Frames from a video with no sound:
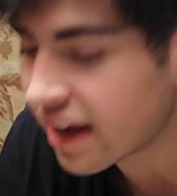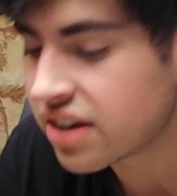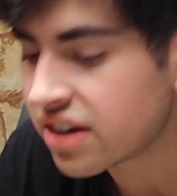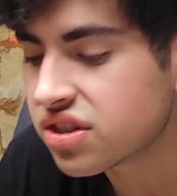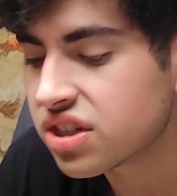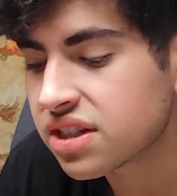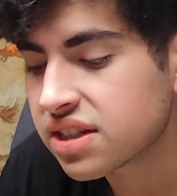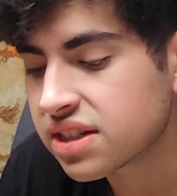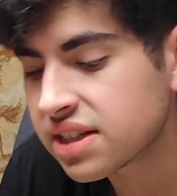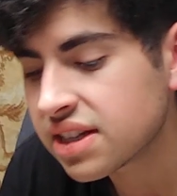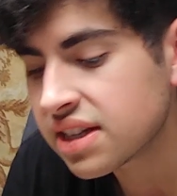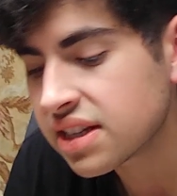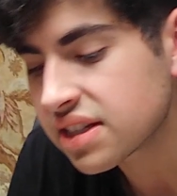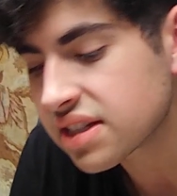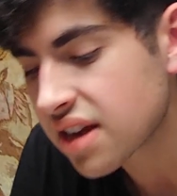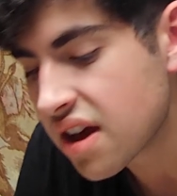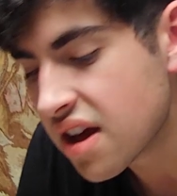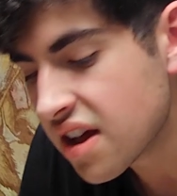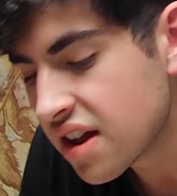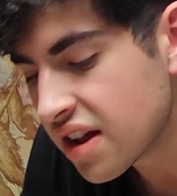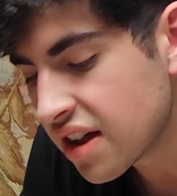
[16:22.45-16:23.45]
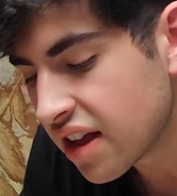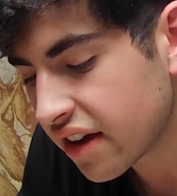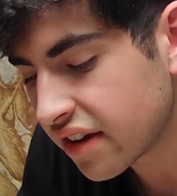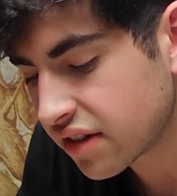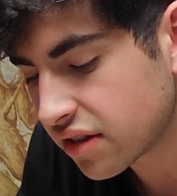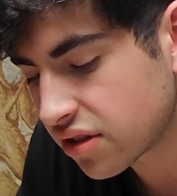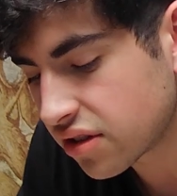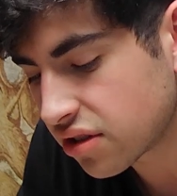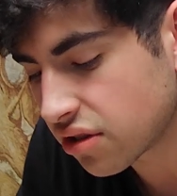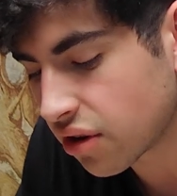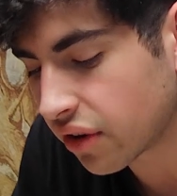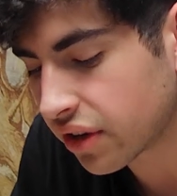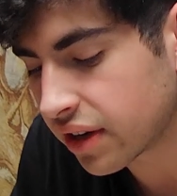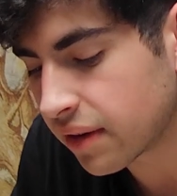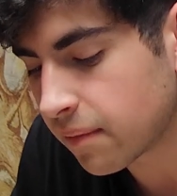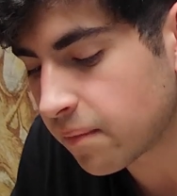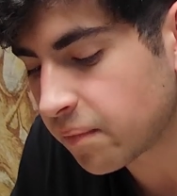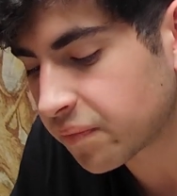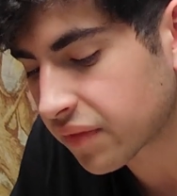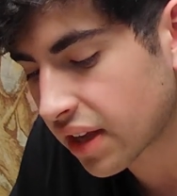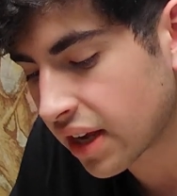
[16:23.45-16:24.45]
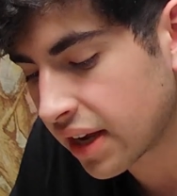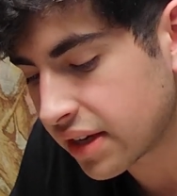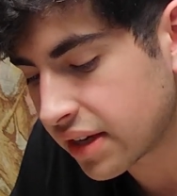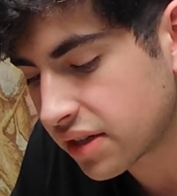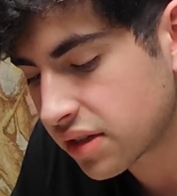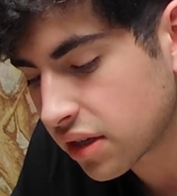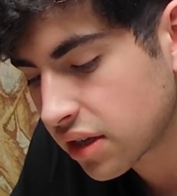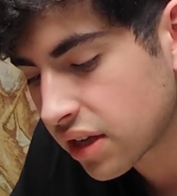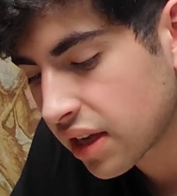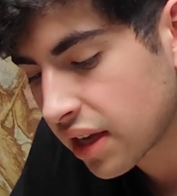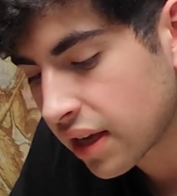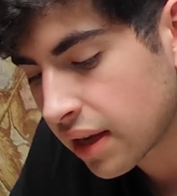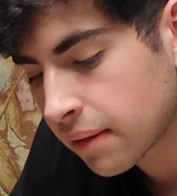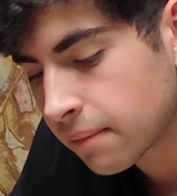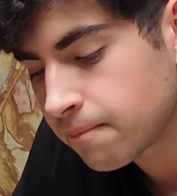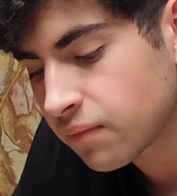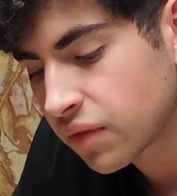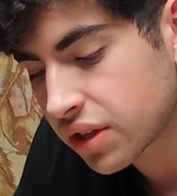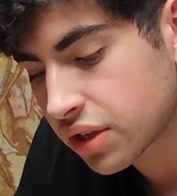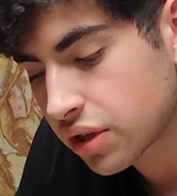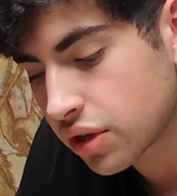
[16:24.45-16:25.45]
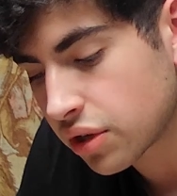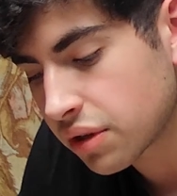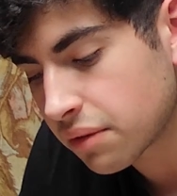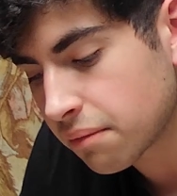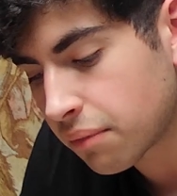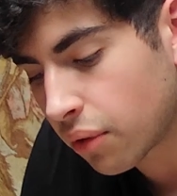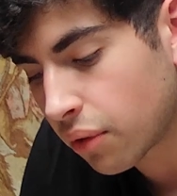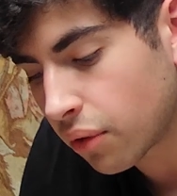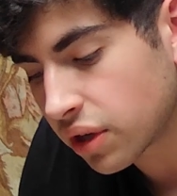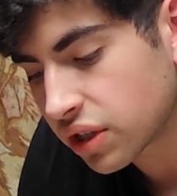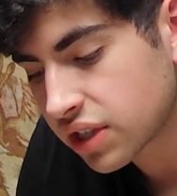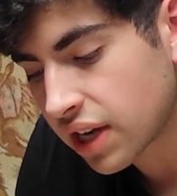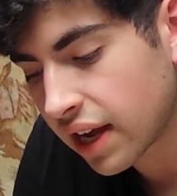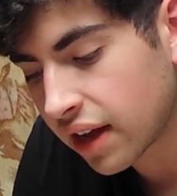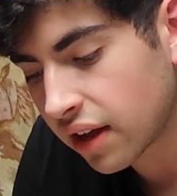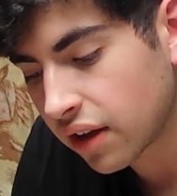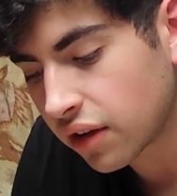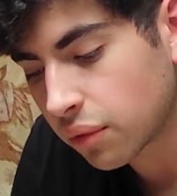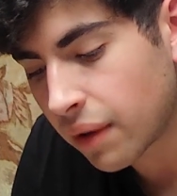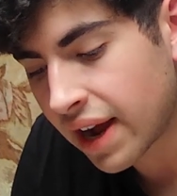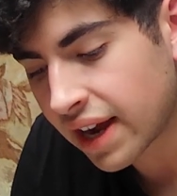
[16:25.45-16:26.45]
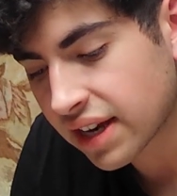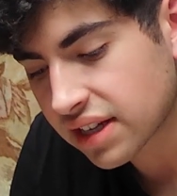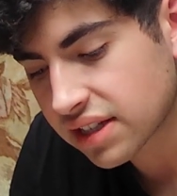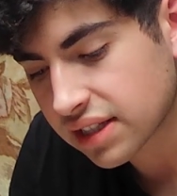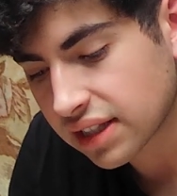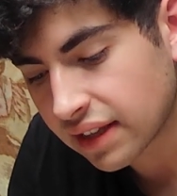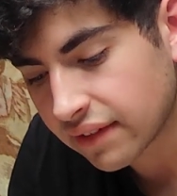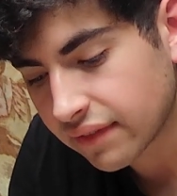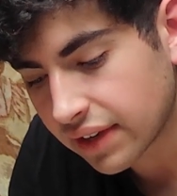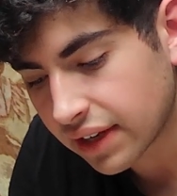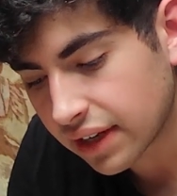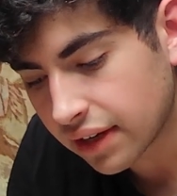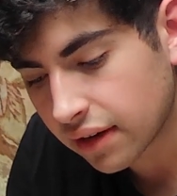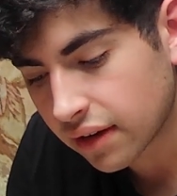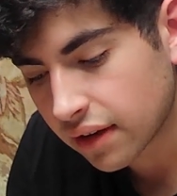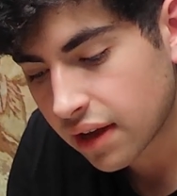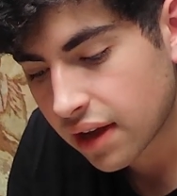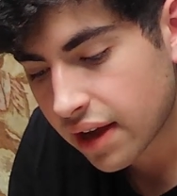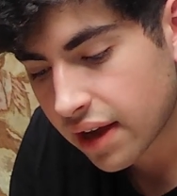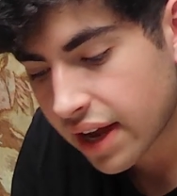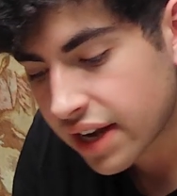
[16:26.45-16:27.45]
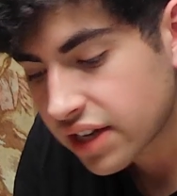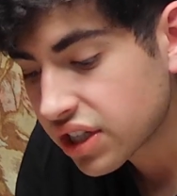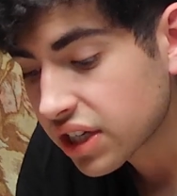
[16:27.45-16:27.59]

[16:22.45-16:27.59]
She seized his shoulder and took him to the poor child waxed livid. And